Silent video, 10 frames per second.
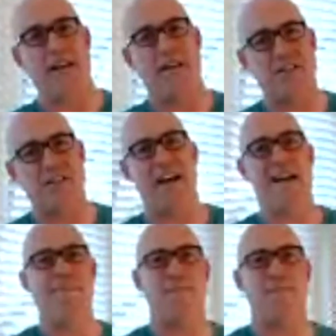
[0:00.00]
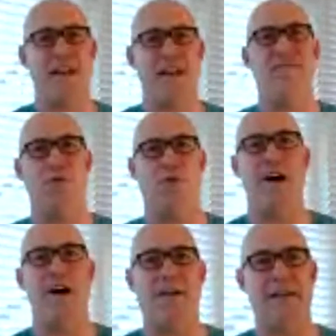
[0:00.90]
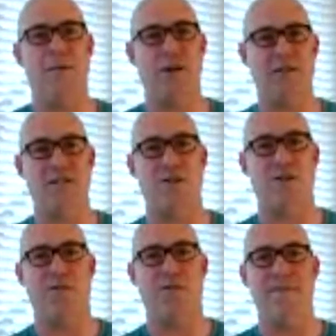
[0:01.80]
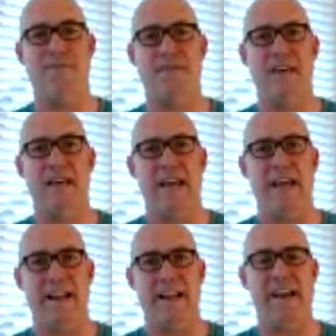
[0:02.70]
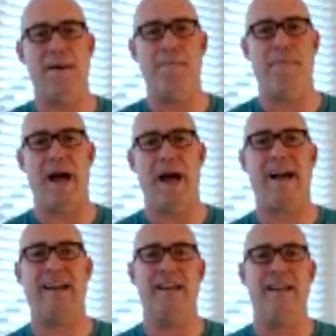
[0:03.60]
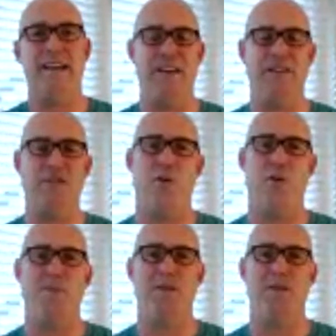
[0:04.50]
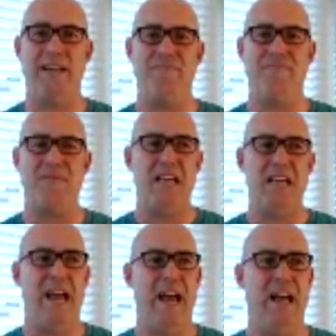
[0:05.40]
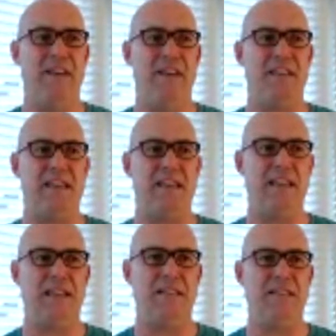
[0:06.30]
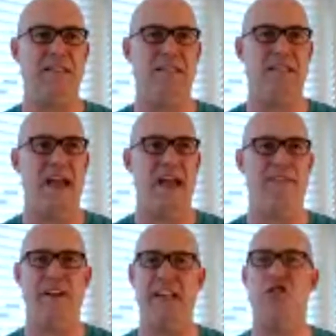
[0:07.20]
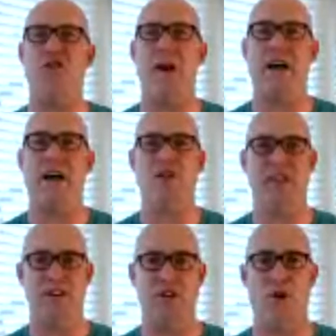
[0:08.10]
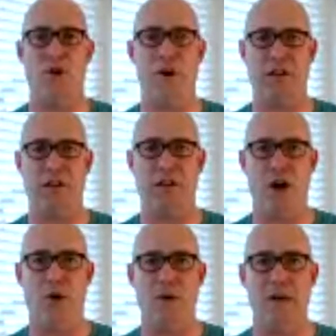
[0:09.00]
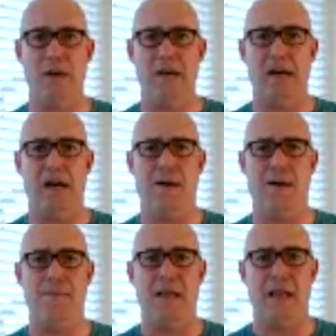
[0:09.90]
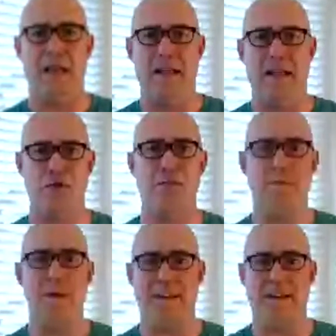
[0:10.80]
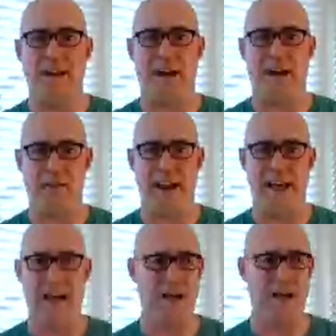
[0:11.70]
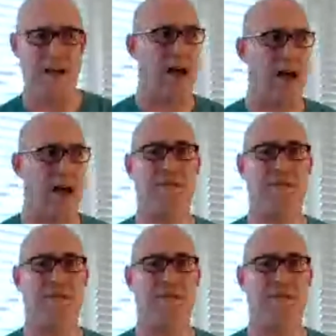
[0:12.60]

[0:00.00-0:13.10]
had a good time. But then after a while, it wasn't so fun. And he ended up back in his home state, and he didn't have any direction, didn't know where to go. His roommate, on the other hand, applied